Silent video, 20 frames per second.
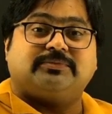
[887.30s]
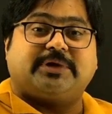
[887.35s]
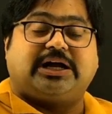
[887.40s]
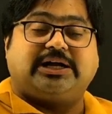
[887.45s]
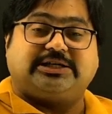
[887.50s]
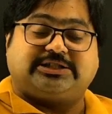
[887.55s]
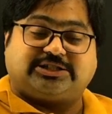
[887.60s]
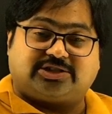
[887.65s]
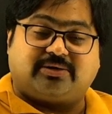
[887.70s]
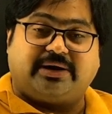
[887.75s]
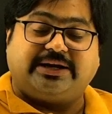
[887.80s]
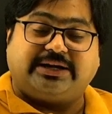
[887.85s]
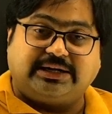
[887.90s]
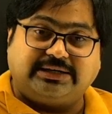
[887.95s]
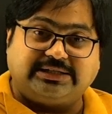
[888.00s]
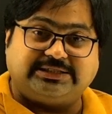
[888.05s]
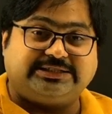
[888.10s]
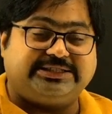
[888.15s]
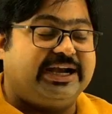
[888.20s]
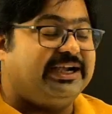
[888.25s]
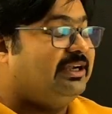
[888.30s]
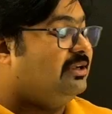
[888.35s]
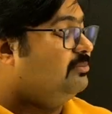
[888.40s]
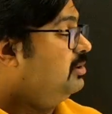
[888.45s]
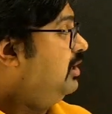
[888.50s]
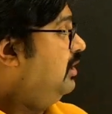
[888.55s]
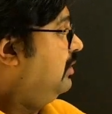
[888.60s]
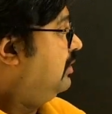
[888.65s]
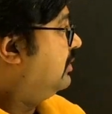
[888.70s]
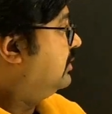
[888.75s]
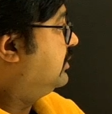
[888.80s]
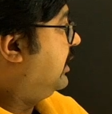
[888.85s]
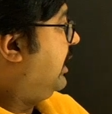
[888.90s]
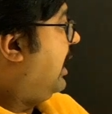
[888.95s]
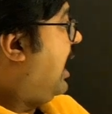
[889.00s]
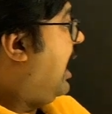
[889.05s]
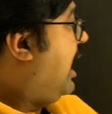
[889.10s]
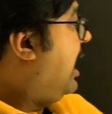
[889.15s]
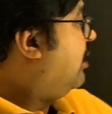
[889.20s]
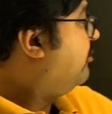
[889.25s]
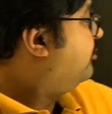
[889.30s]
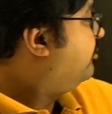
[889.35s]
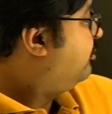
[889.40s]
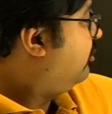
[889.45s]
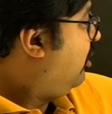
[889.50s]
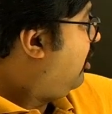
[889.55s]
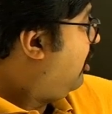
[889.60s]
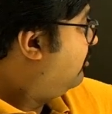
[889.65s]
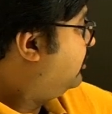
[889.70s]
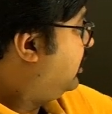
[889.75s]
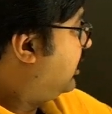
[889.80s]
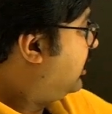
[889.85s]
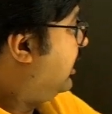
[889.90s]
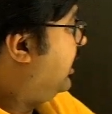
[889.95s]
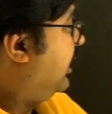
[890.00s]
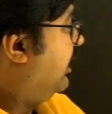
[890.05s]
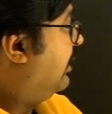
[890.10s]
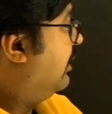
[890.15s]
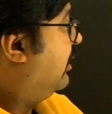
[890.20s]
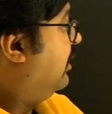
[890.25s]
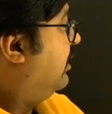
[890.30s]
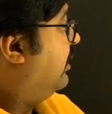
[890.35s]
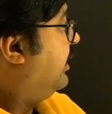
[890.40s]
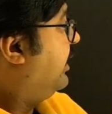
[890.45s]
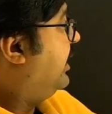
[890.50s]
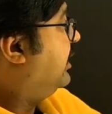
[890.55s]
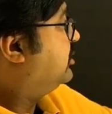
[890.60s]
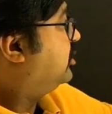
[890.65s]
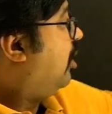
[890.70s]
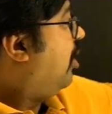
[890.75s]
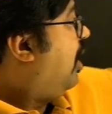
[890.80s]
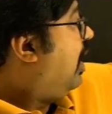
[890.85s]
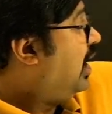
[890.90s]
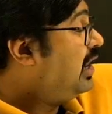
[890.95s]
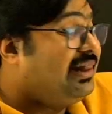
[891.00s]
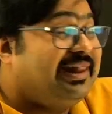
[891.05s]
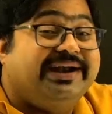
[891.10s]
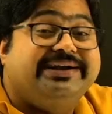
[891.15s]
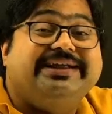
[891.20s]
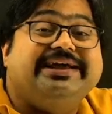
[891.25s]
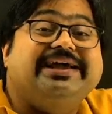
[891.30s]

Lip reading: it's quite understandable that half of the ring is all that